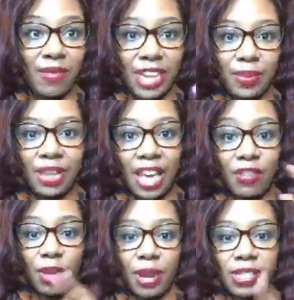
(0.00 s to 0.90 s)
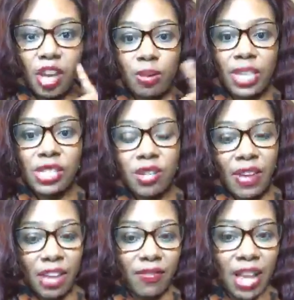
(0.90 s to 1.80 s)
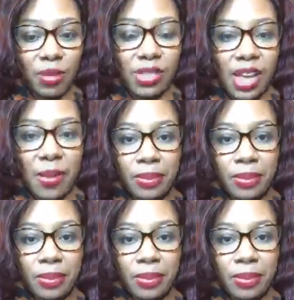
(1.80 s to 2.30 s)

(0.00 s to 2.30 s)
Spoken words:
and Facebook Live. If you're on Periscope, please do invite your followers.